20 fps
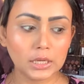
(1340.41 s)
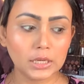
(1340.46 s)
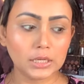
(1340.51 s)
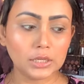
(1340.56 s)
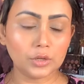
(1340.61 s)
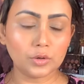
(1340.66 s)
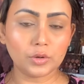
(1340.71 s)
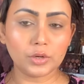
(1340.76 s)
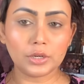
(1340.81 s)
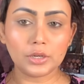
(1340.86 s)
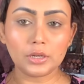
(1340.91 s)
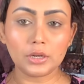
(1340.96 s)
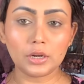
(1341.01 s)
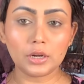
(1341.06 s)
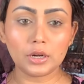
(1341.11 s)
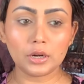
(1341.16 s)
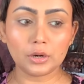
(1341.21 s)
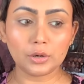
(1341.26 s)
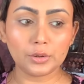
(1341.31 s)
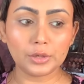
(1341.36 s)
you're in a
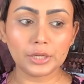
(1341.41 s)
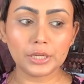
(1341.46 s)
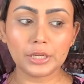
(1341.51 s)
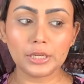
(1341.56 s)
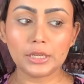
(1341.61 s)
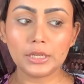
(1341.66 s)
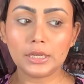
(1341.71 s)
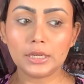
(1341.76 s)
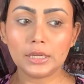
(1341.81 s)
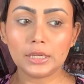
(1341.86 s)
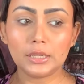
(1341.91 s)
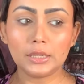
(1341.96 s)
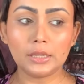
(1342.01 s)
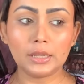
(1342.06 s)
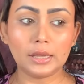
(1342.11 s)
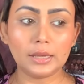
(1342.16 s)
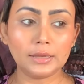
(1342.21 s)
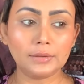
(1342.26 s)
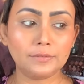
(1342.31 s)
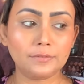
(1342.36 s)
hurry,
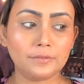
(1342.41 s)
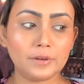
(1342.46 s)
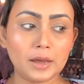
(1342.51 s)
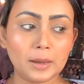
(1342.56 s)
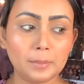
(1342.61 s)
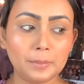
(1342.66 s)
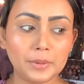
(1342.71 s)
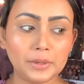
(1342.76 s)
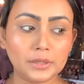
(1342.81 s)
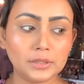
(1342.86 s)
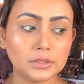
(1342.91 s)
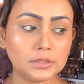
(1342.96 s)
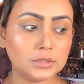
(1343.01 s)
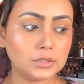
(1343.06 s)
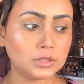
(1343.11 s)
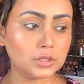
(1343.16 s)
life happens,